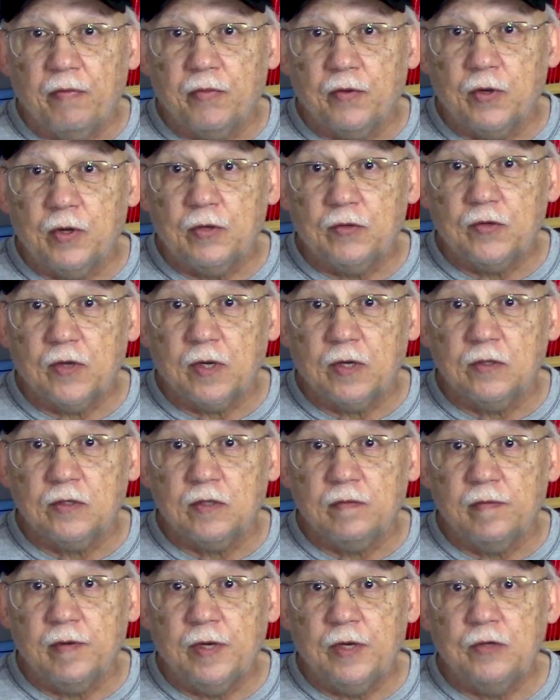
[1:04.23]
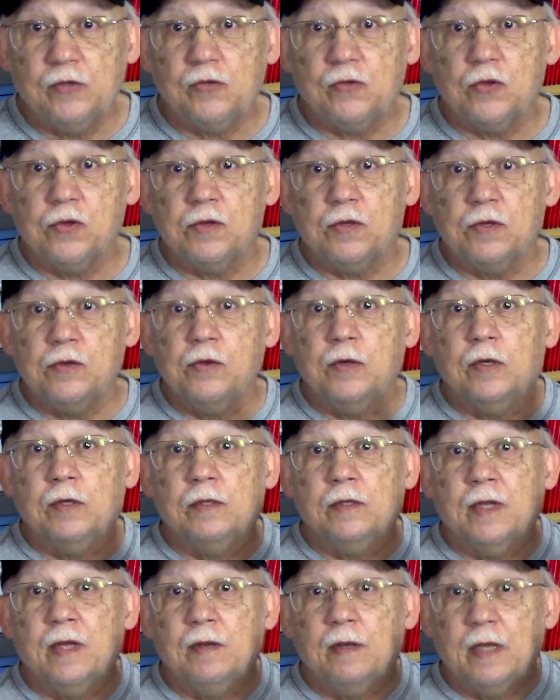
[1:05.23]
30 seconds of an inch so that you
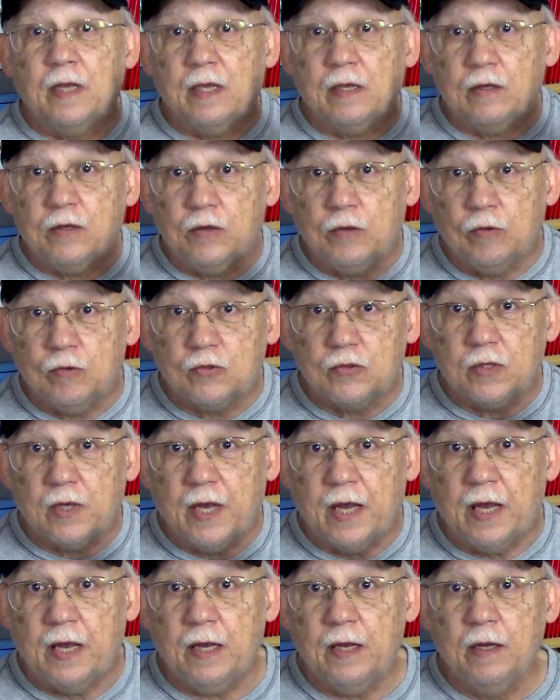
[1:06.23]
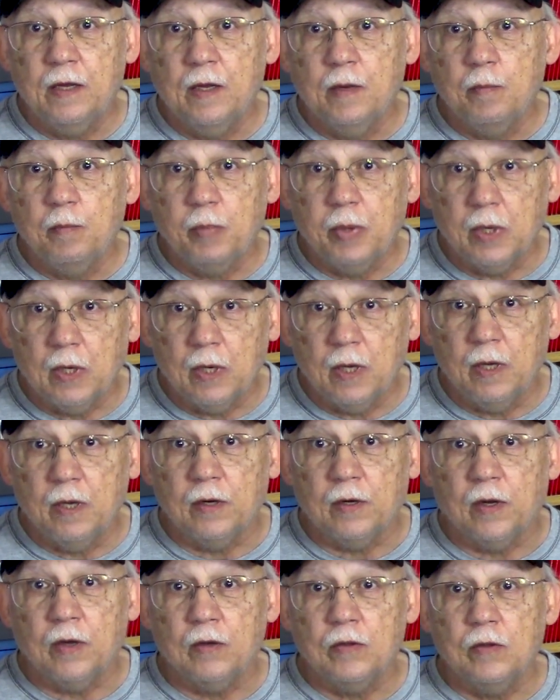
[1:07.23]
can then use a
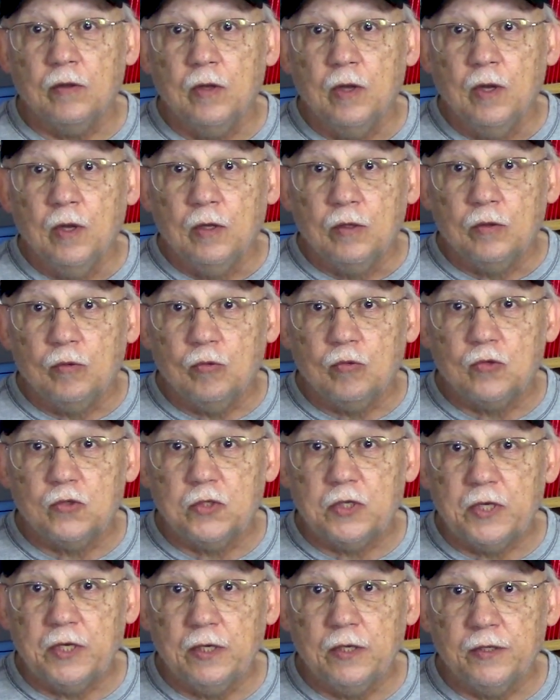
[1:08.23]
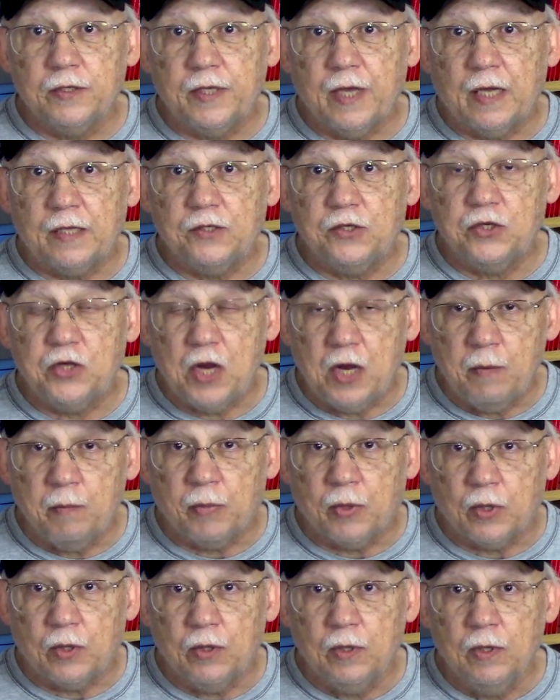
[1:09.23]
plug to seal that
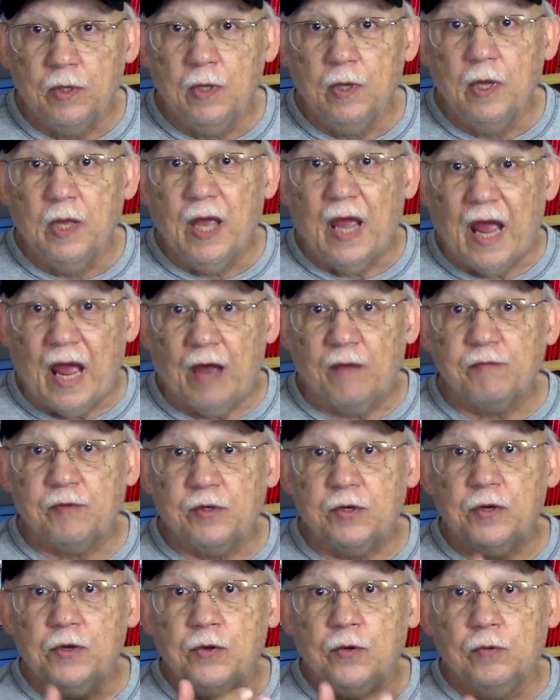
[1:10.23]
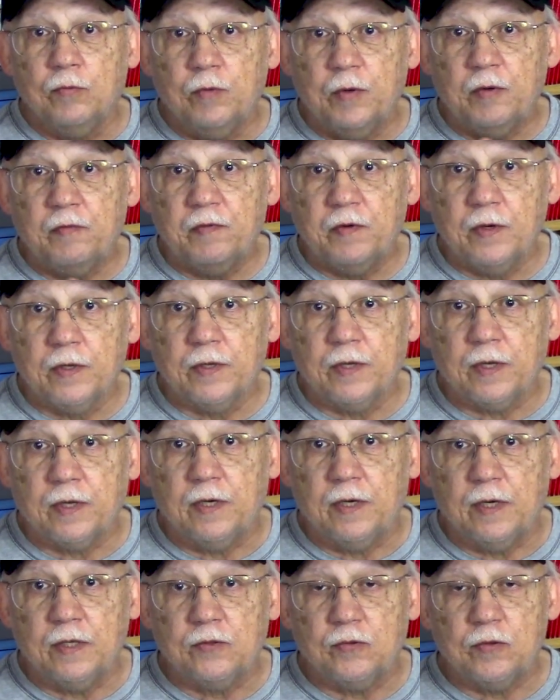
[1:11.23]
chamber after you refill the
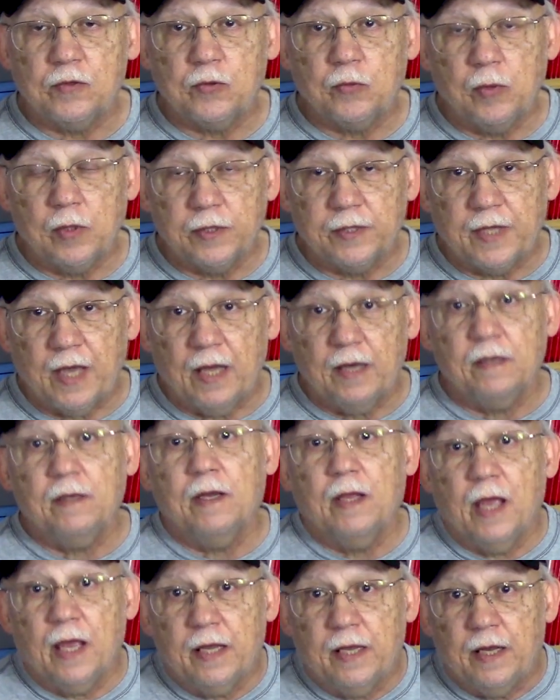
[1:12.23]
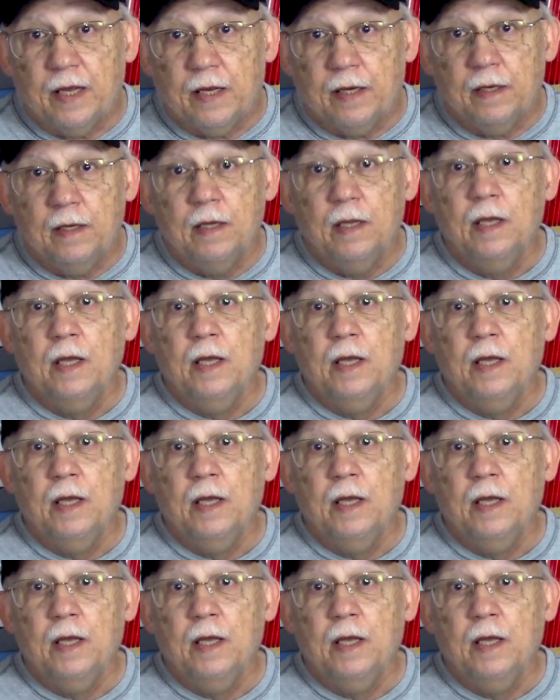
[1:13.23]
cartridge. Well that again